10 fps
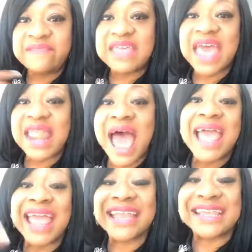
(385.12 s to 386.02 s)
that I
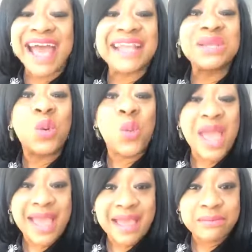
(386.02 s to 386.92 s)
had gotten
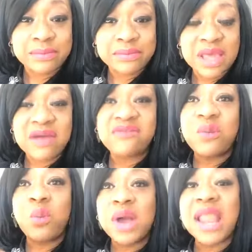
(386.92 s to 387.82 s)
away
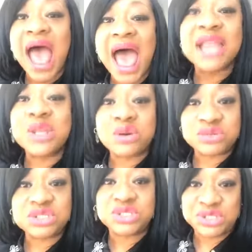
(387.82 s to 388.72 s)
from what I know
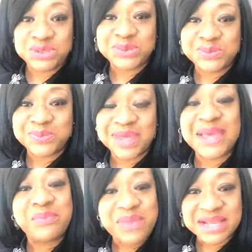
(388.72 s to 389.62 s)
to do
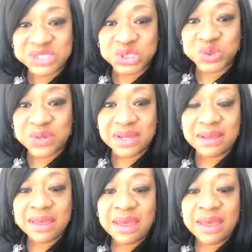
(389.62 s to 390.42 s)
in ministry